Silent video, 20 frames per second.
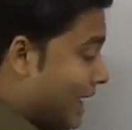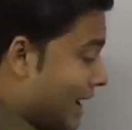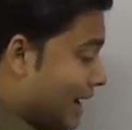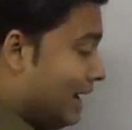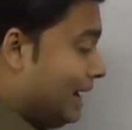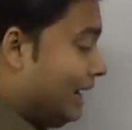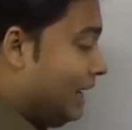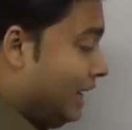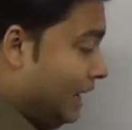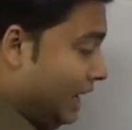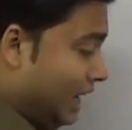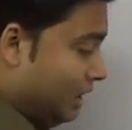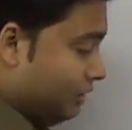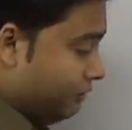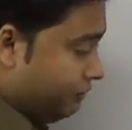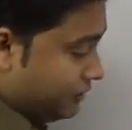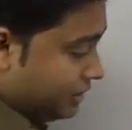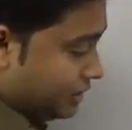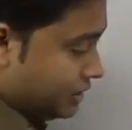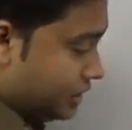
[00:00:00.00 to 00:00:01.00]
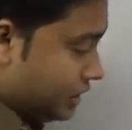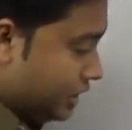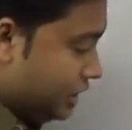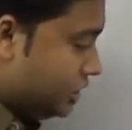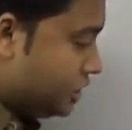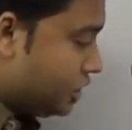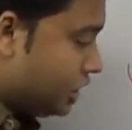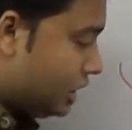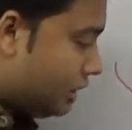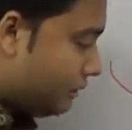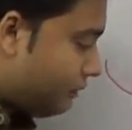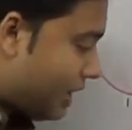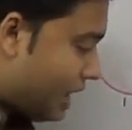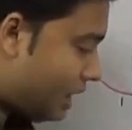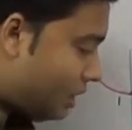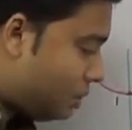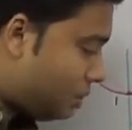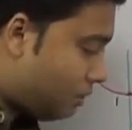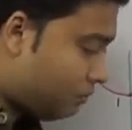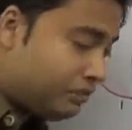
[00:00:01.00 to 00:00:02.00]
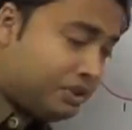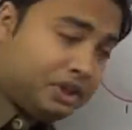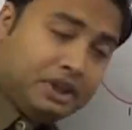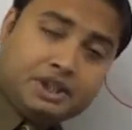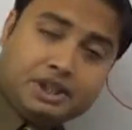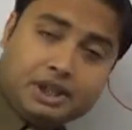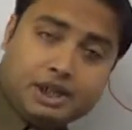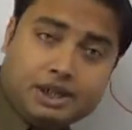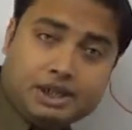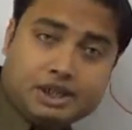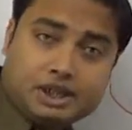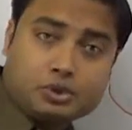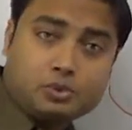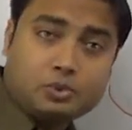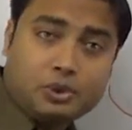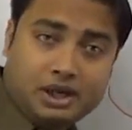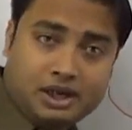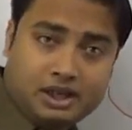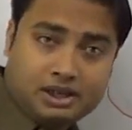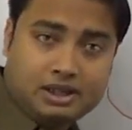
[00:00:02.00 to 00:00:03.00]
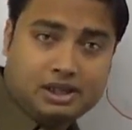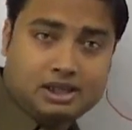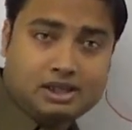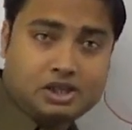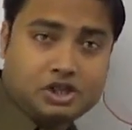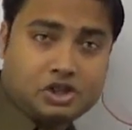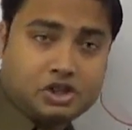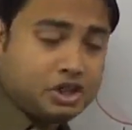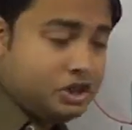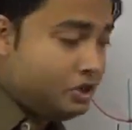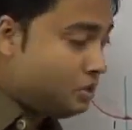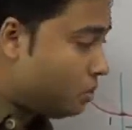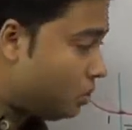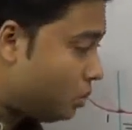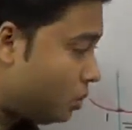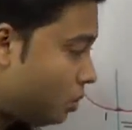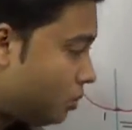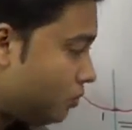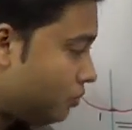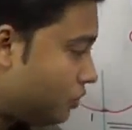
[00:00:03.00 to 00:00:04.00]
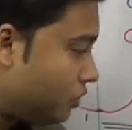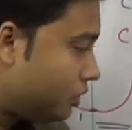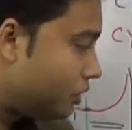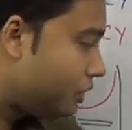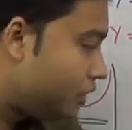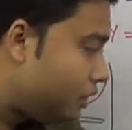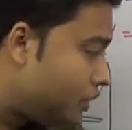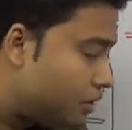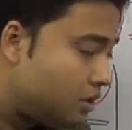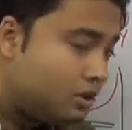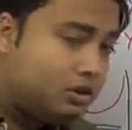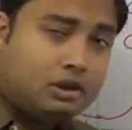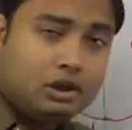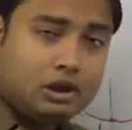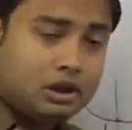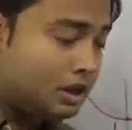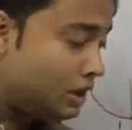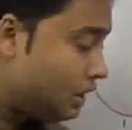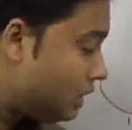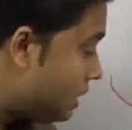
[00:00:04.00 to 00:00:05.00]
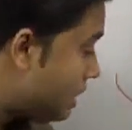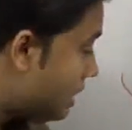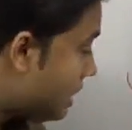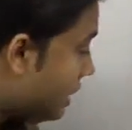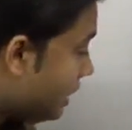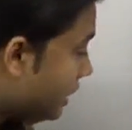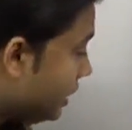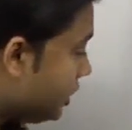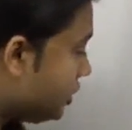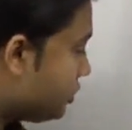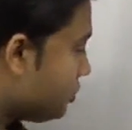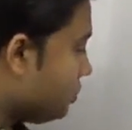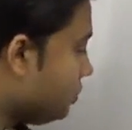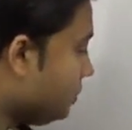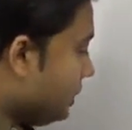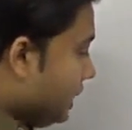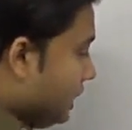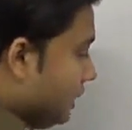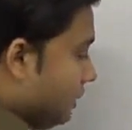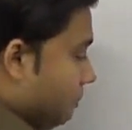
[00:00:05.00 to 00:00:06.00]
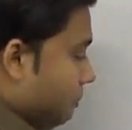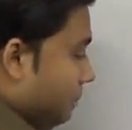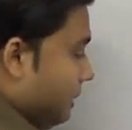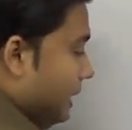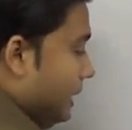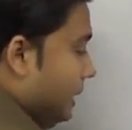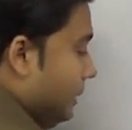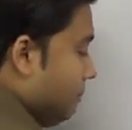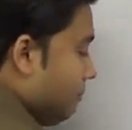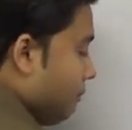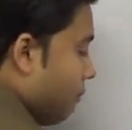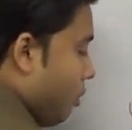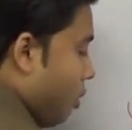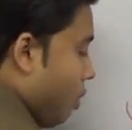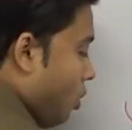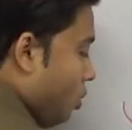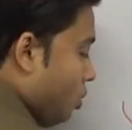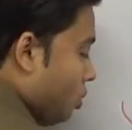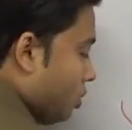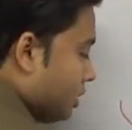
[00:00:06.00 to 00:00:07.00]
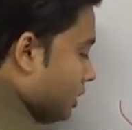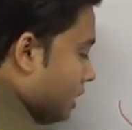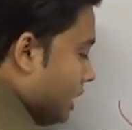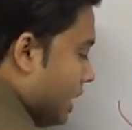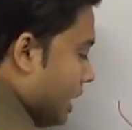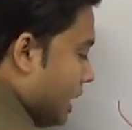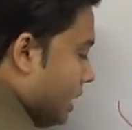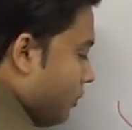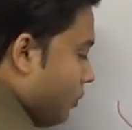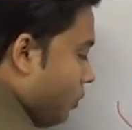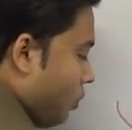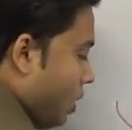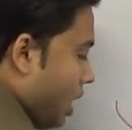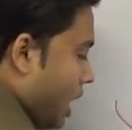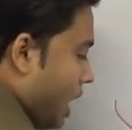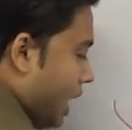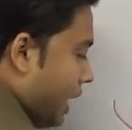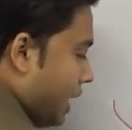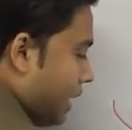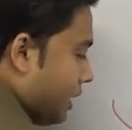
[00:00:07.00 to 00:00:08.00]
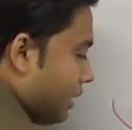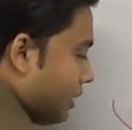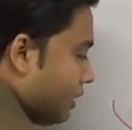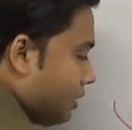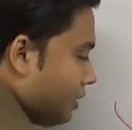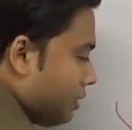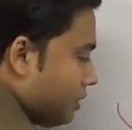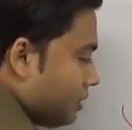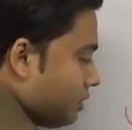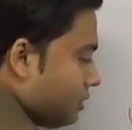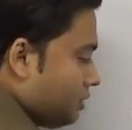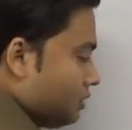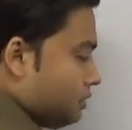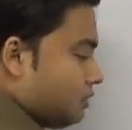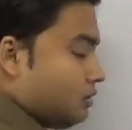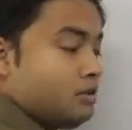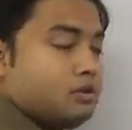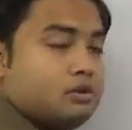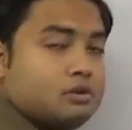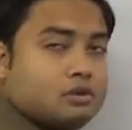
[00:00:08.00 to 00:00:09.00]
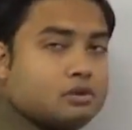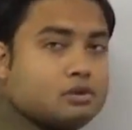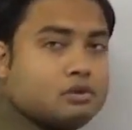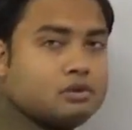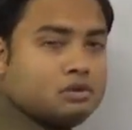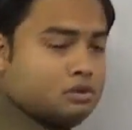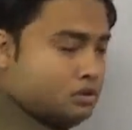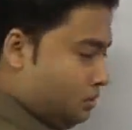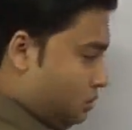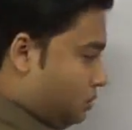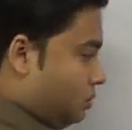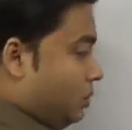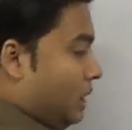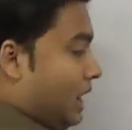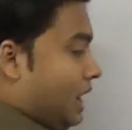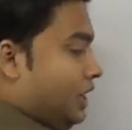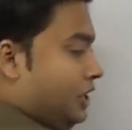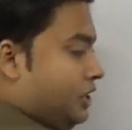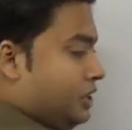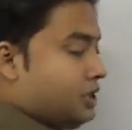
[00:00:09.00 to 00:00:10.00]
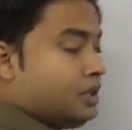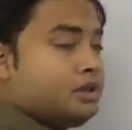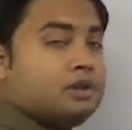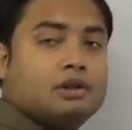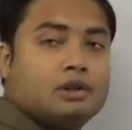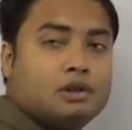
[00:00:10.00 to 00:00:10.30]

And if the theta, value of theta is greater than 0 over here, then it will be more than 1. Right?